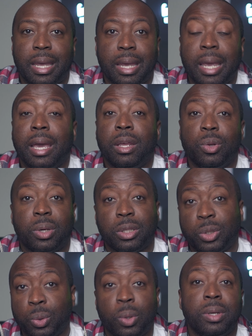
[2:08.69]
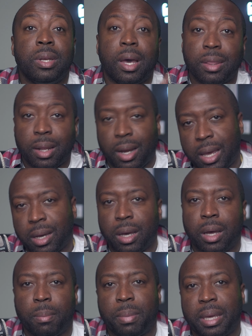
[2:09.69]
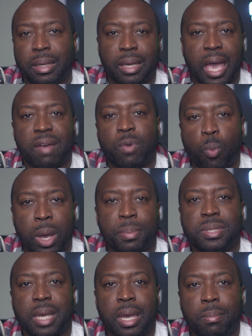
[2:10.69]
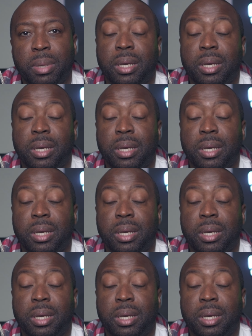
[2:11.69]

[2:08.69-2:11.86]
And you can do another leg up and have a website,